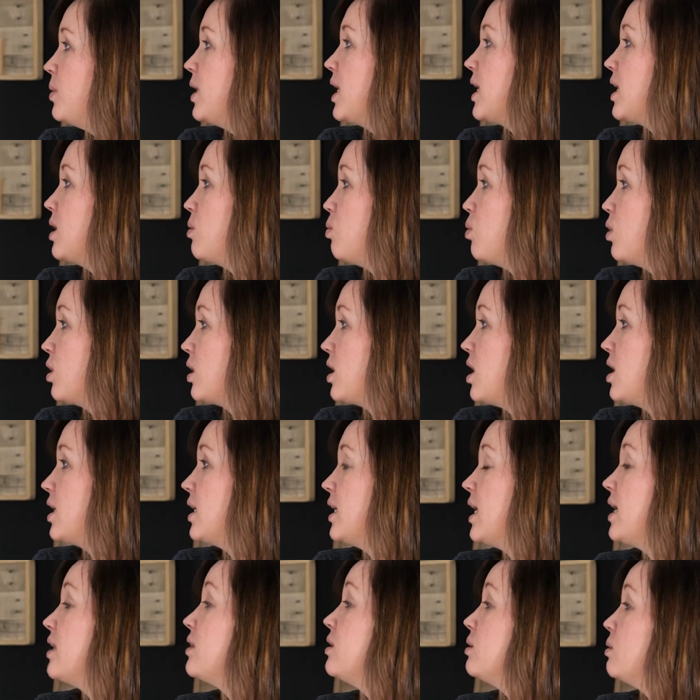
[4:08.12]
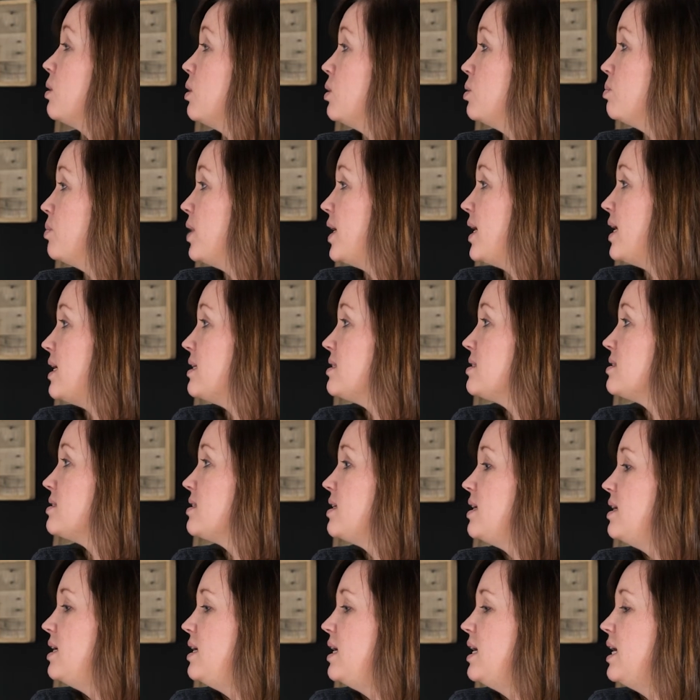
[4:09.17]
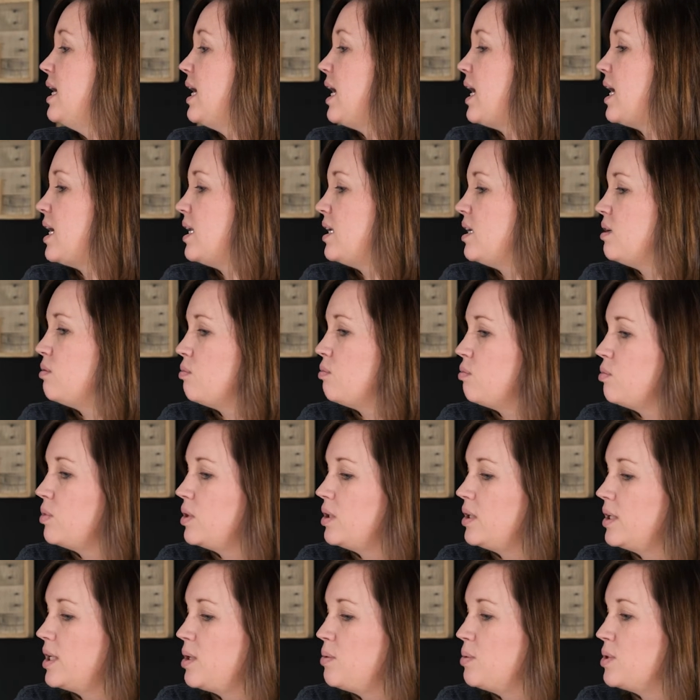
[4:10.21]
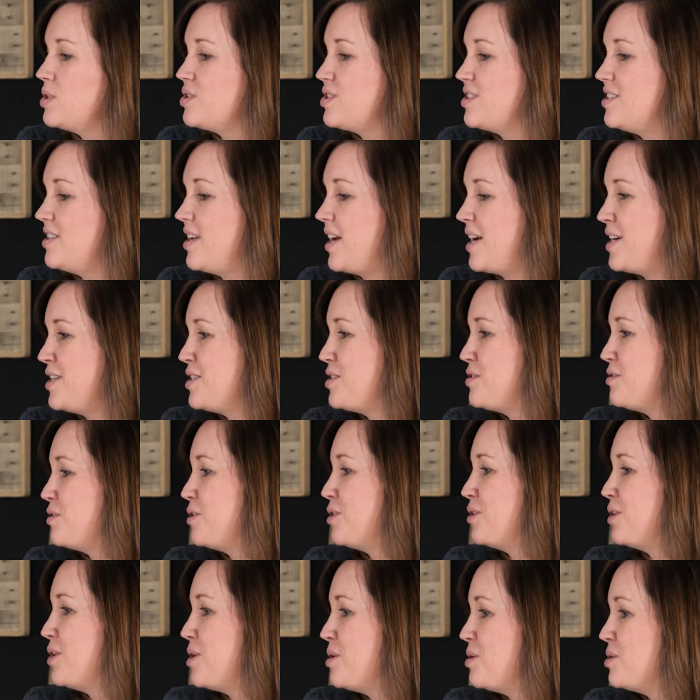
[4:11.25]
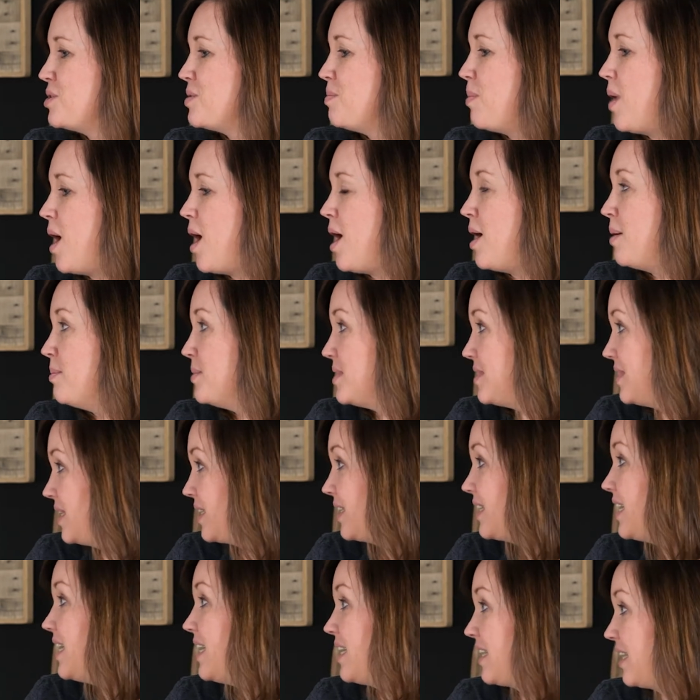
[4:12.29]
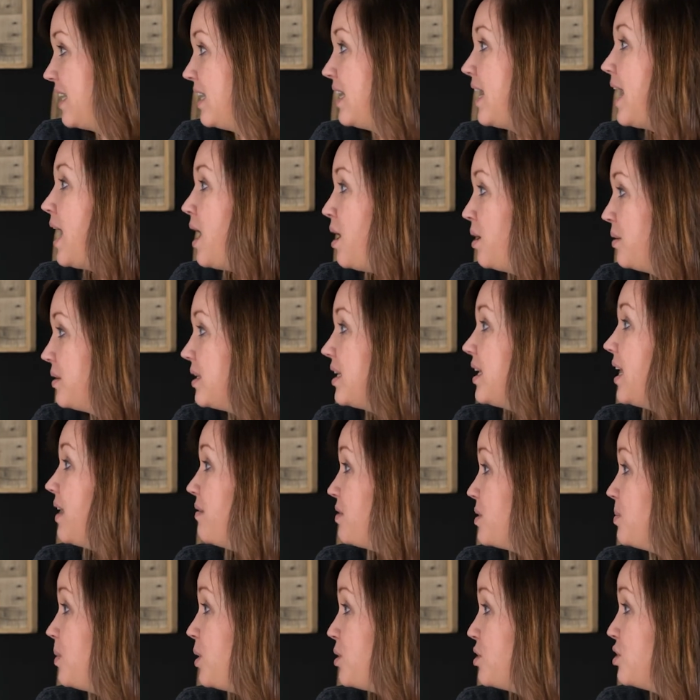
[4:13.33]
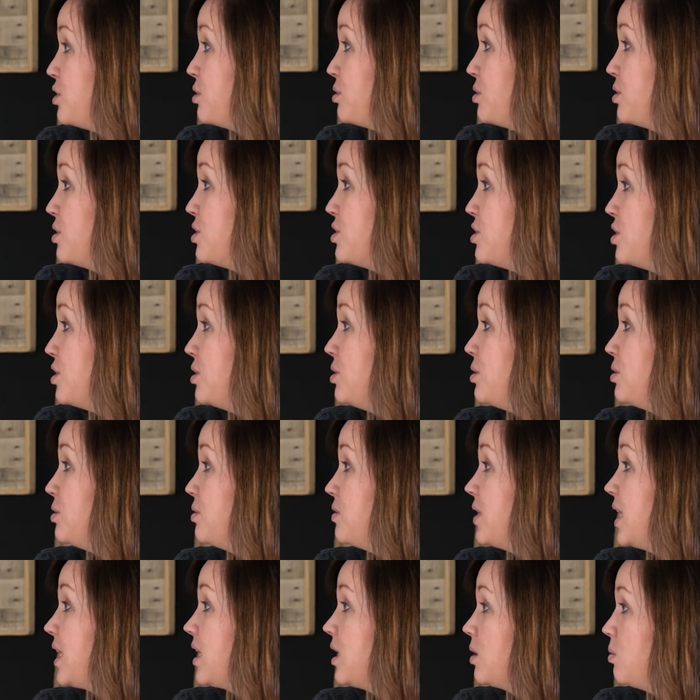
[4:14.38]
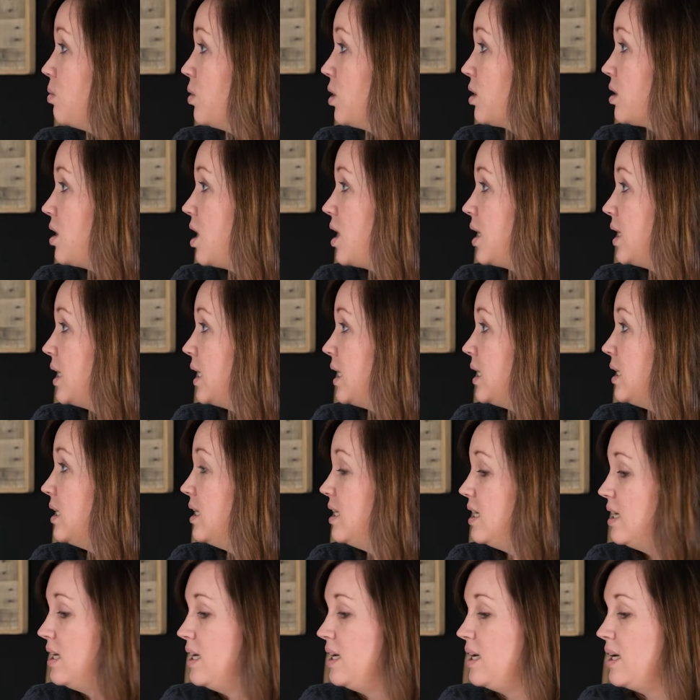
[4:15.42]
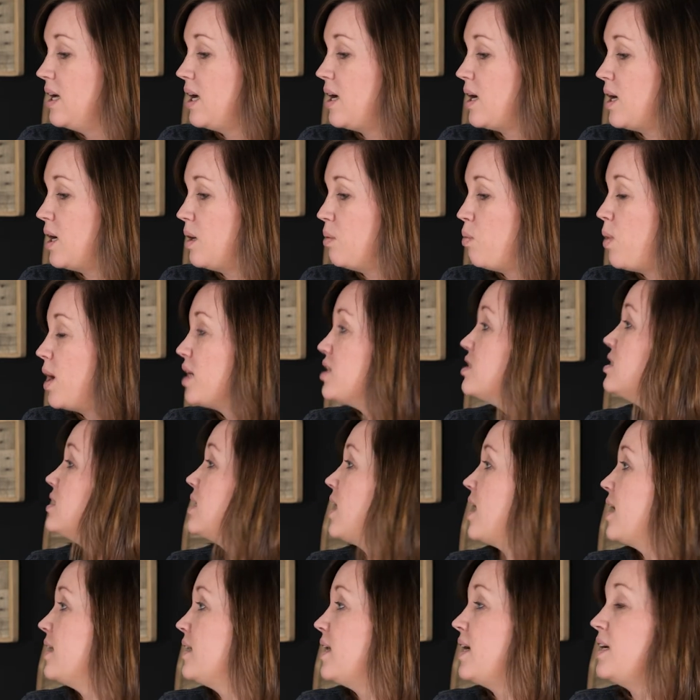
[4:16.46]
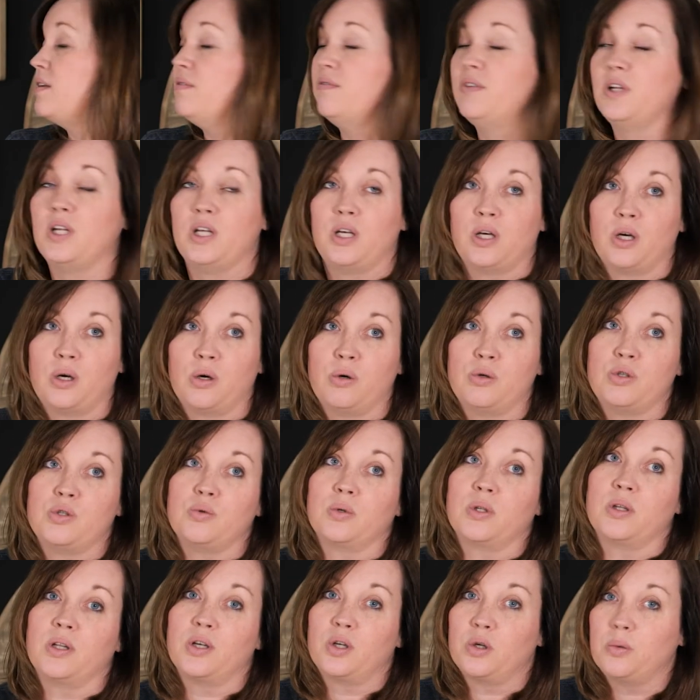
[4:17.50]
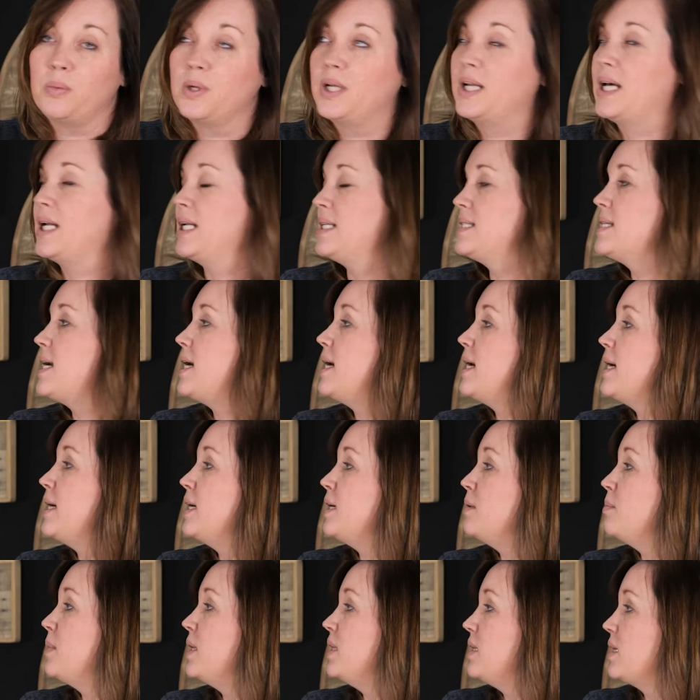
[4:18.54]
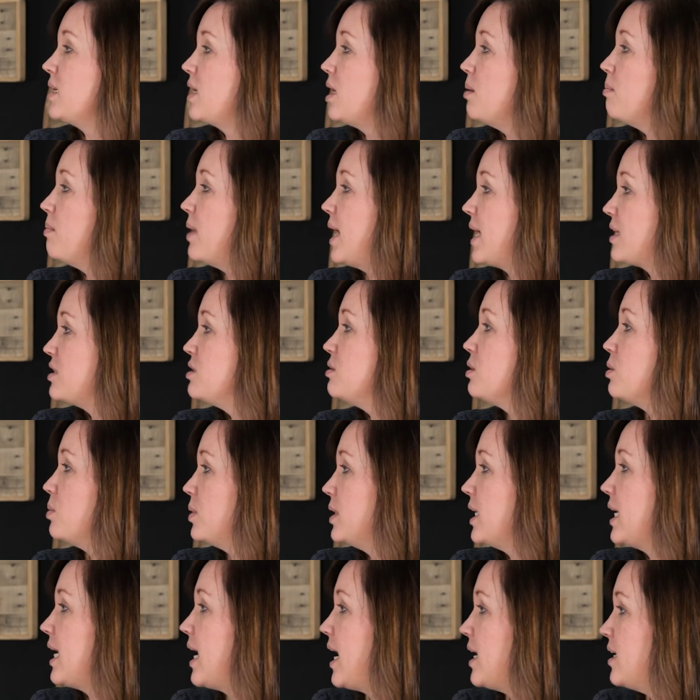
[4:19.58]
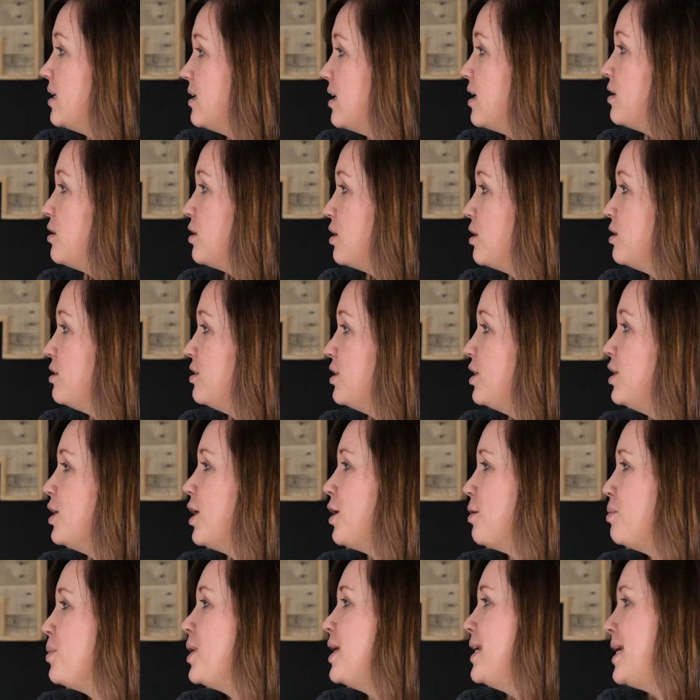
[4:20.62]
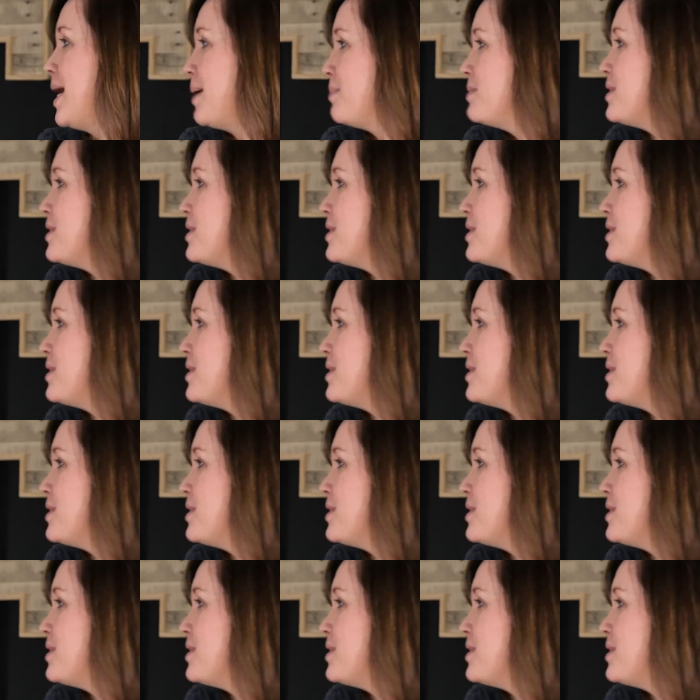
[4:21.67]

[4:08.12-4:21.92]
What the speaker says: and they could work on it at their own pace. And it really was nice for those moms that can't get out, that have small children too. They could work on it, watch the online video, do a little bit at a time, and then come back to it when they had another, when nap